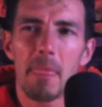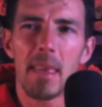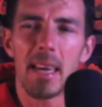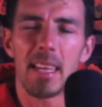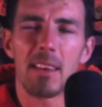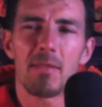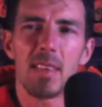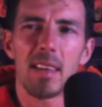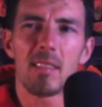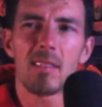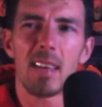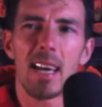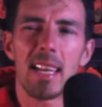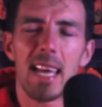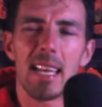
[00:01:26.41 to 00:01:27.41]
and if they
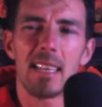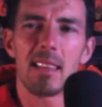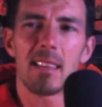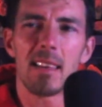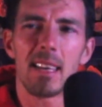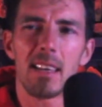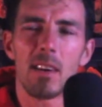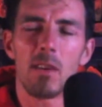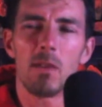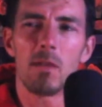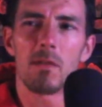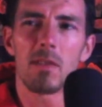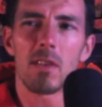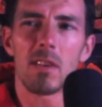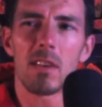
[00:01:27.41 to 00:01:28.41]
said anything
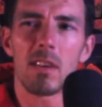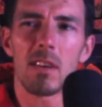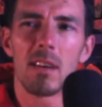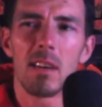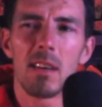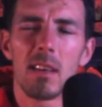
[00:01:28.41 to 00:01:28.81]
over,